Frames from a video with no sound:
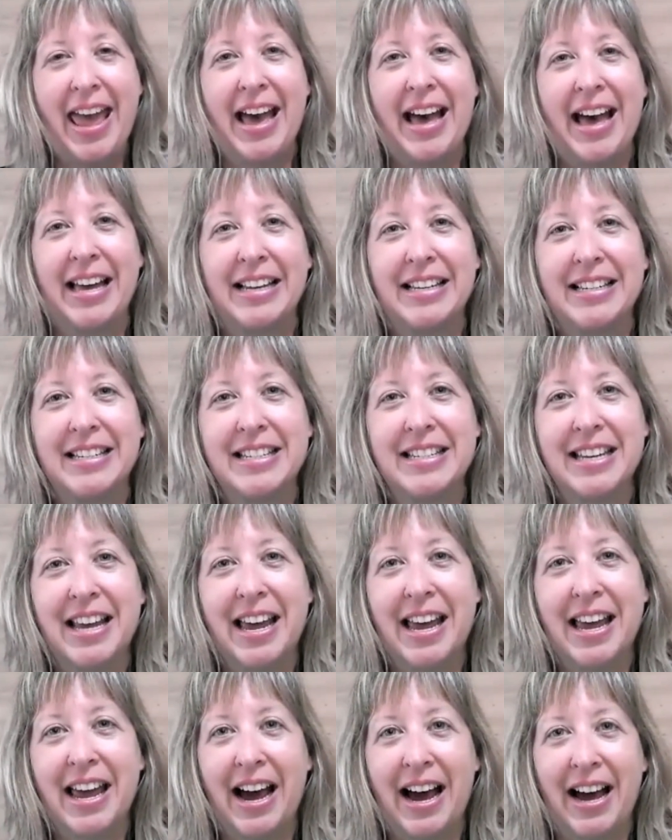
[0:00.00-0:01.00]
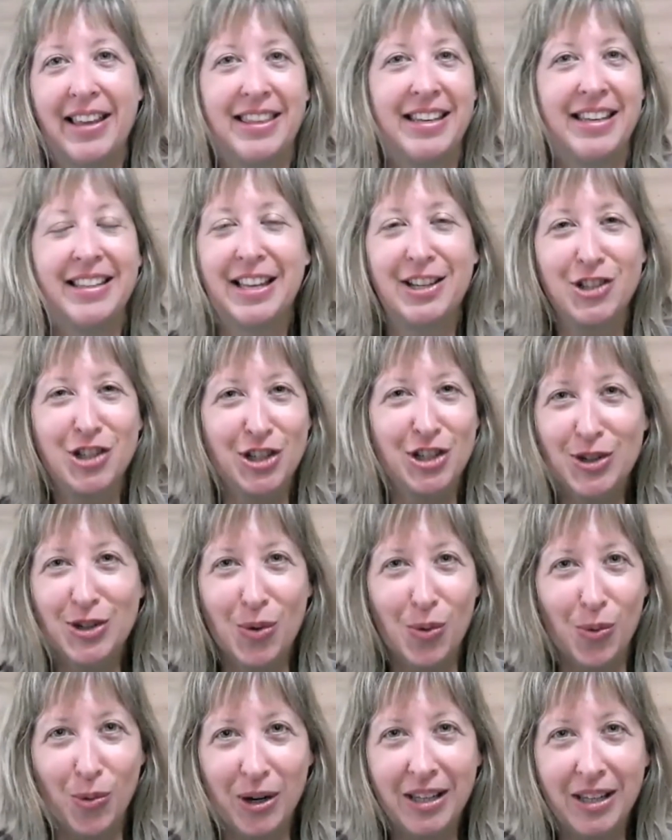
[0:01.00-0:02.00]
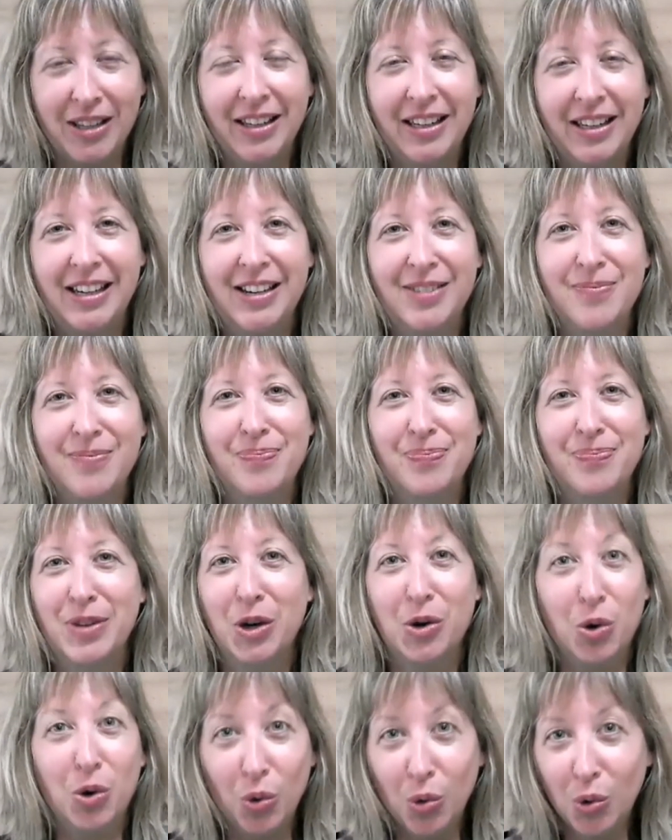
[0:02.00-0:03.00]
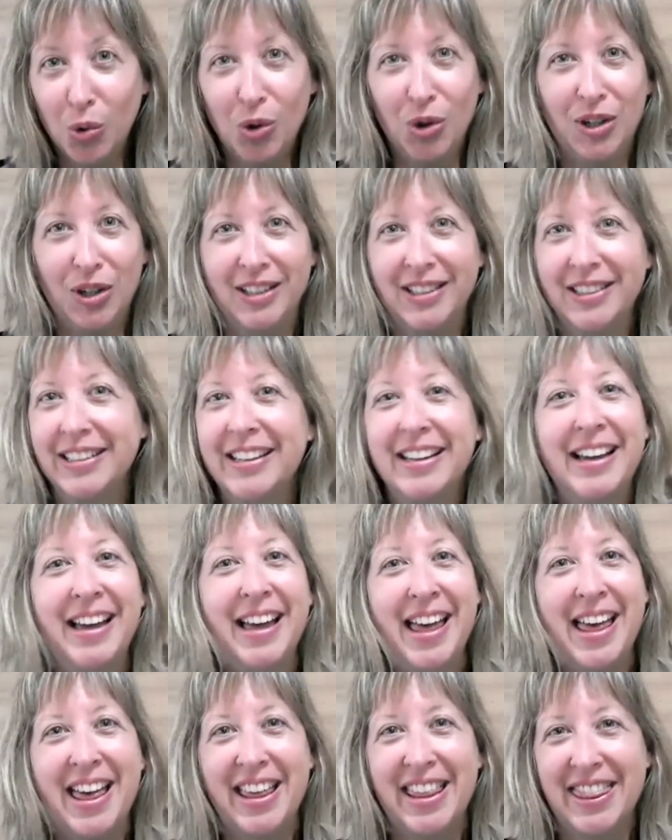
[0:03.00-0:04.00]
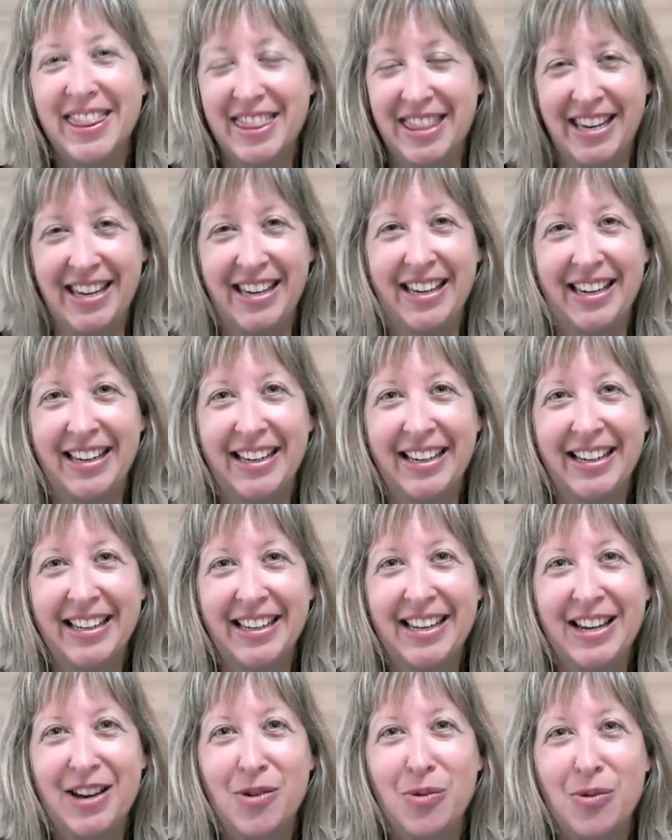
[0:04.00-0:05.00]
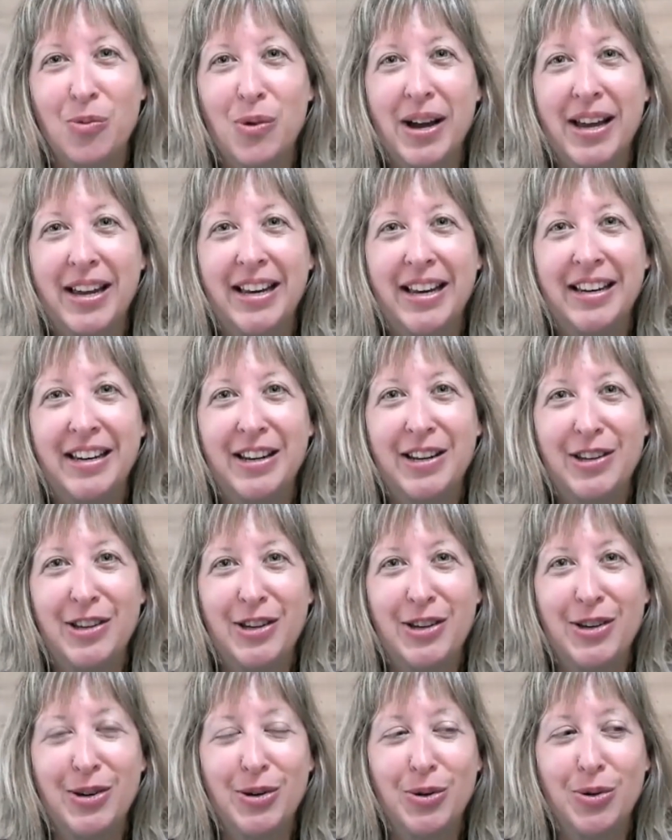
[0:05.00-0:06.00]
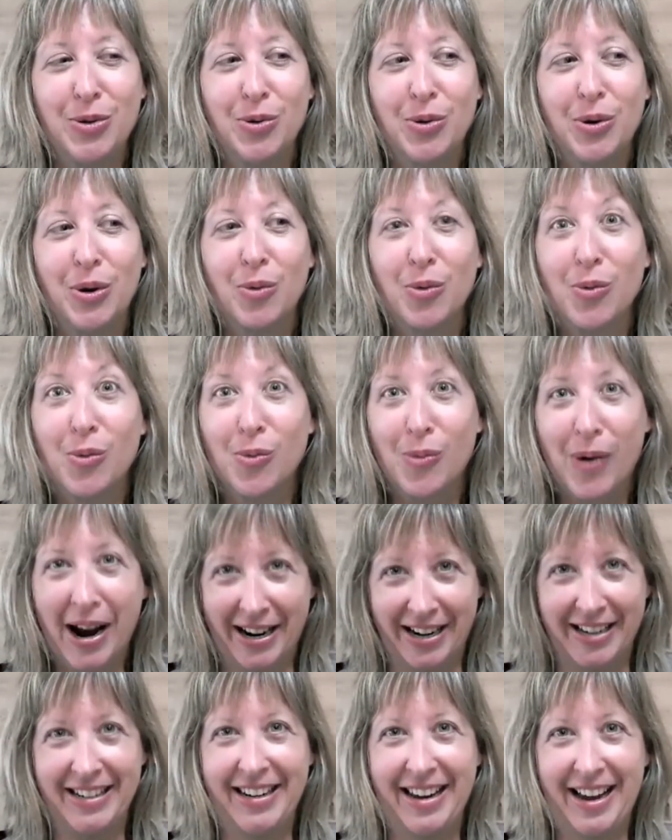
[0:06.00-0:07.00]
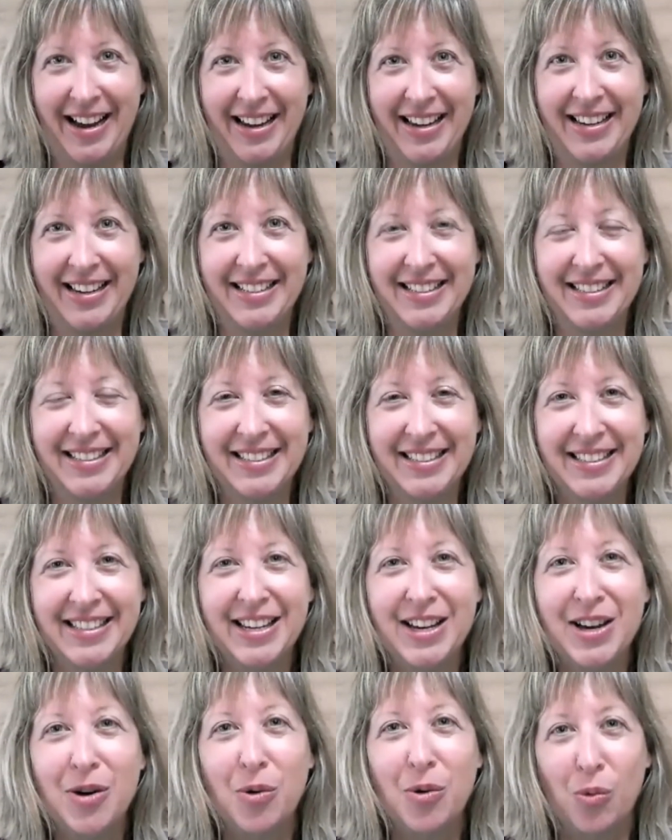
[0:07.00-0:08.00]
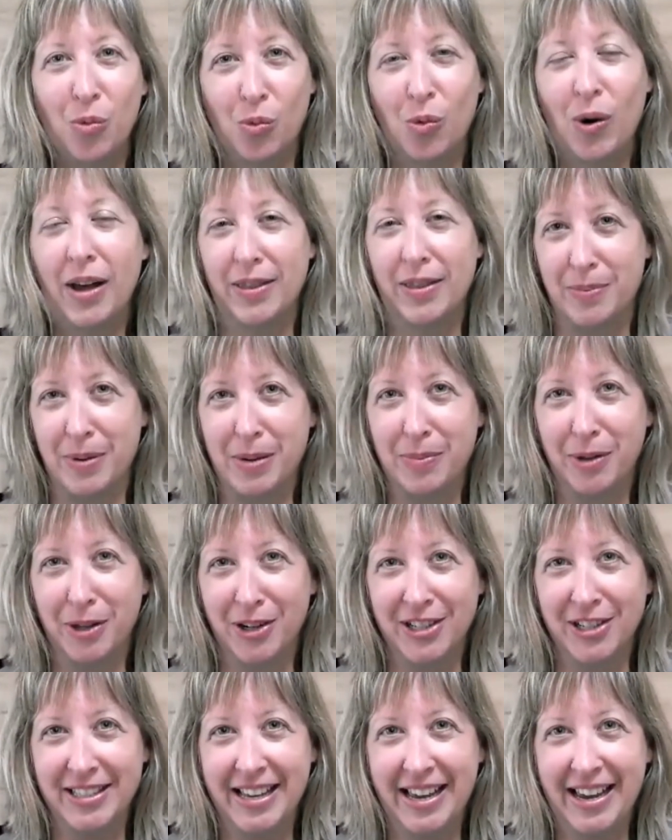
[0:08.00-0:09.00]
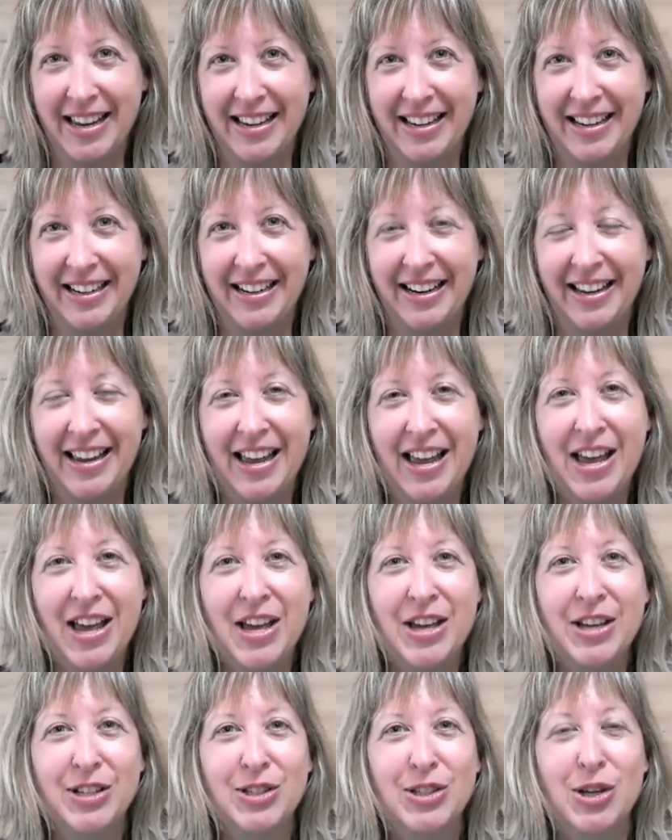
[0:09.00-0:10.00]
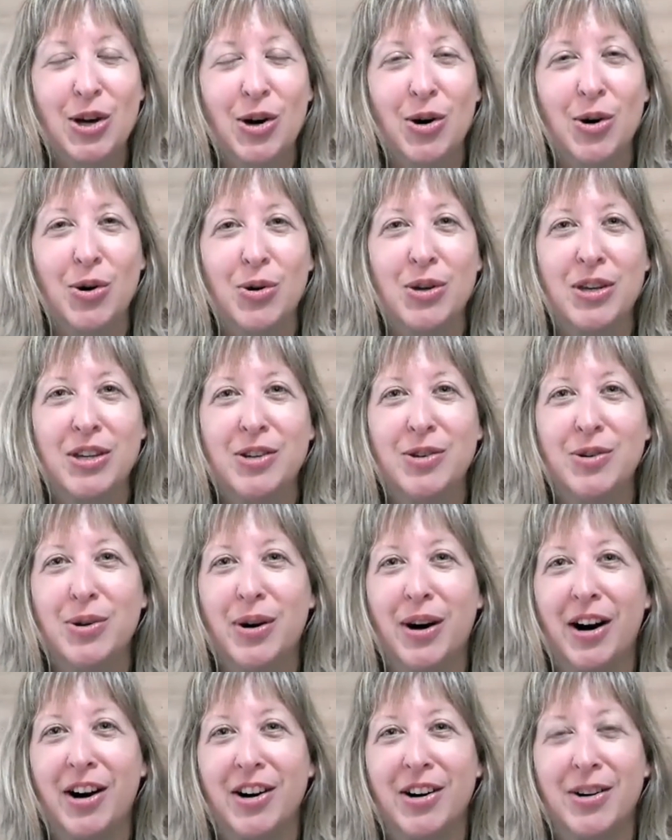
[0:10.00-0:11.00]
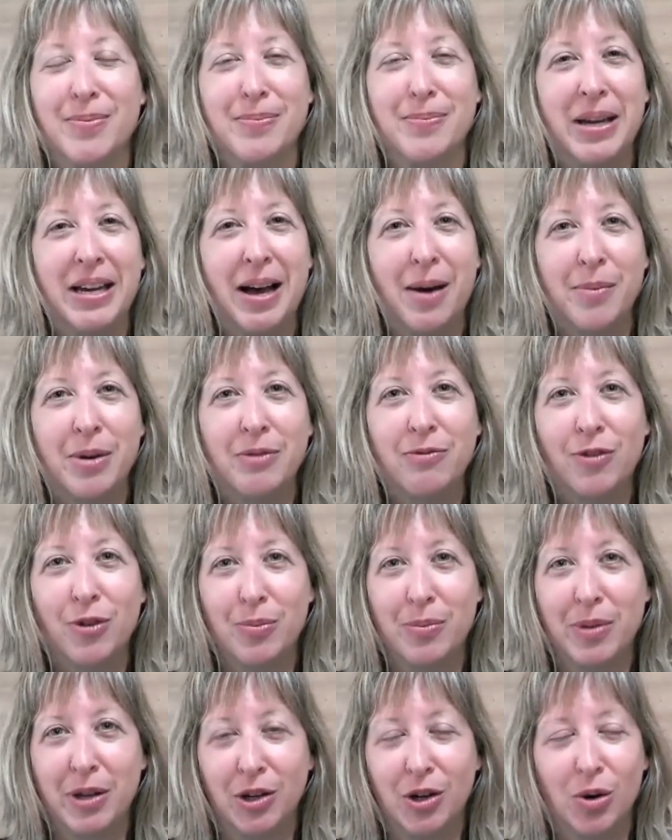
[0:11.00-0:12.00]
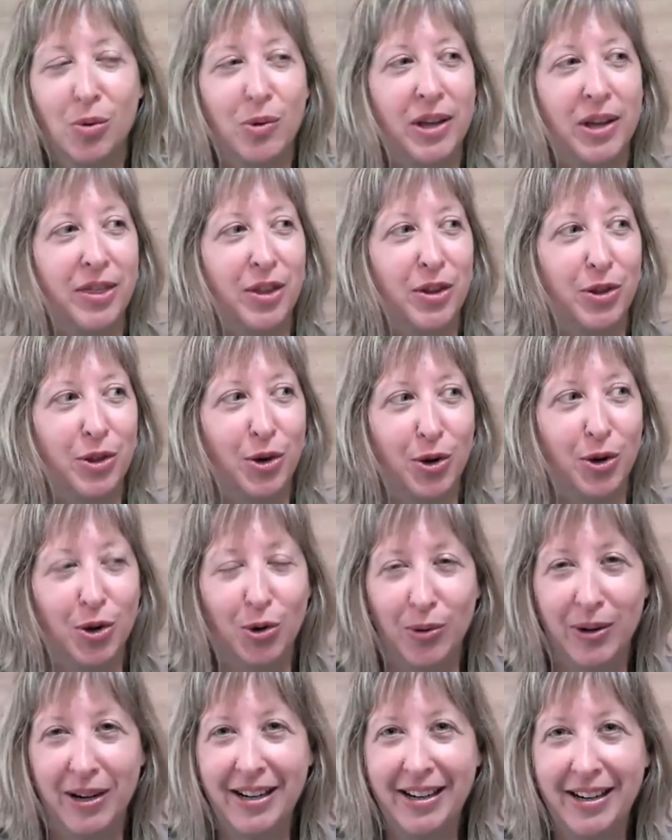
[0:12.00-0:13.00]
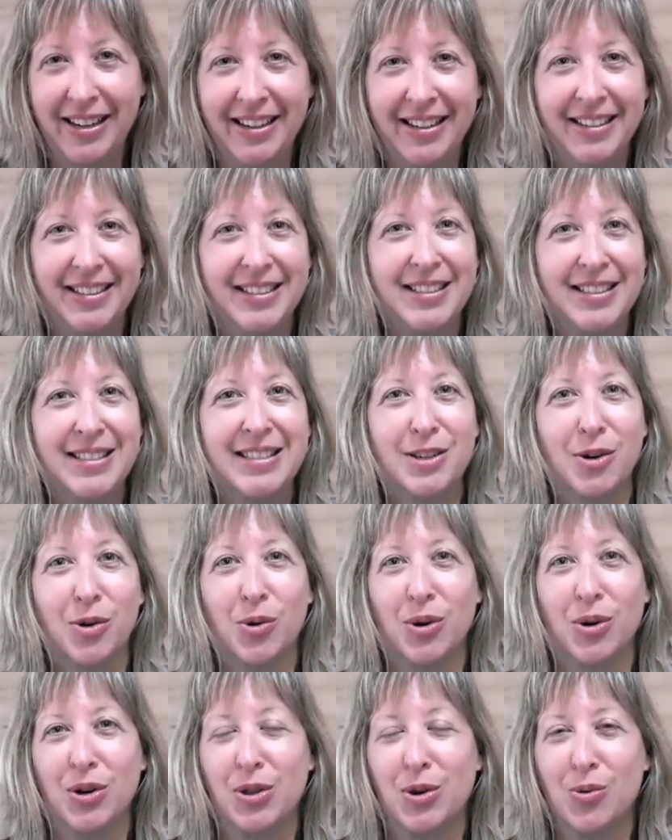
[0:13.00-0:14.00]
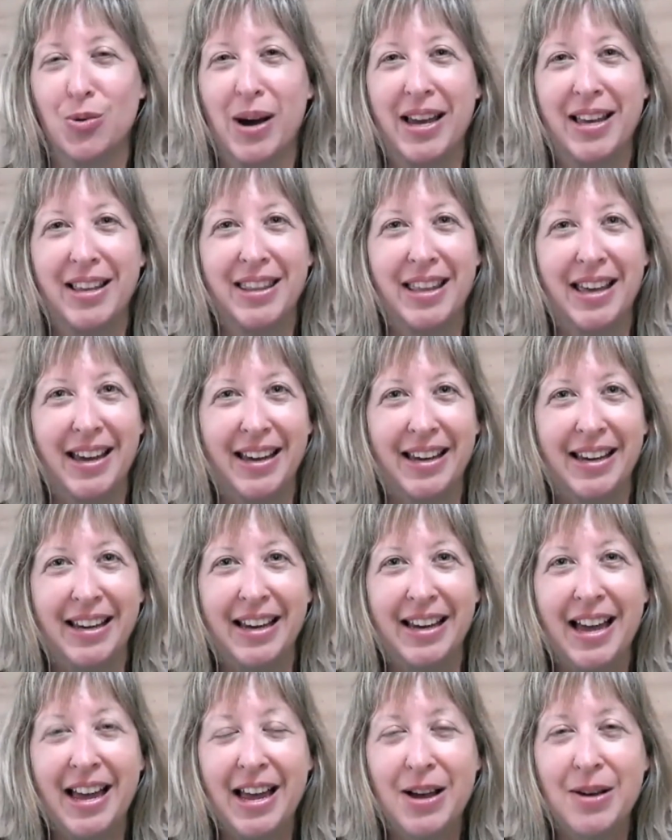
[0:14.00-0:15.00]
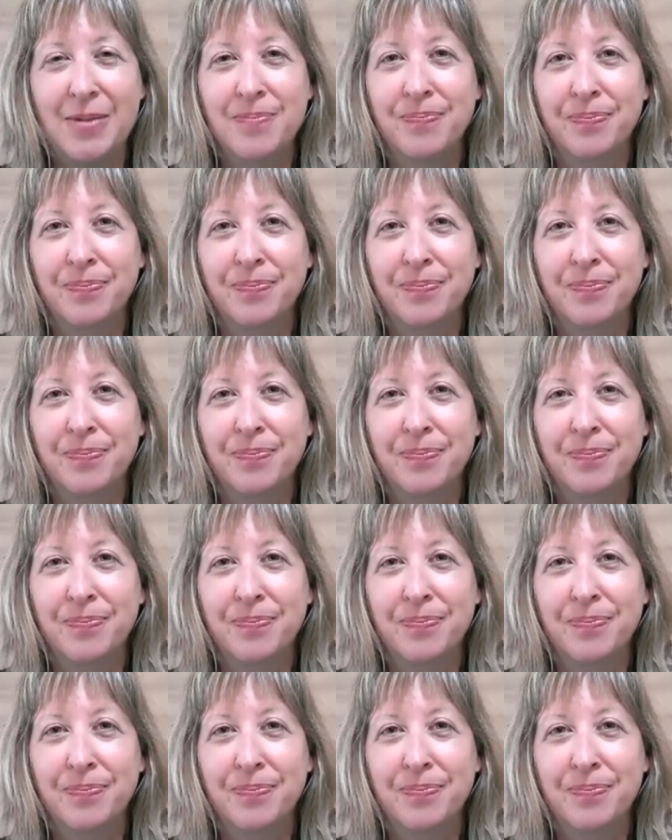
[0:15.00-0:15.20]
And I think that's just a really cool thing when you recognize what the people are saying. So you are becoming familiar with their greetings or the way they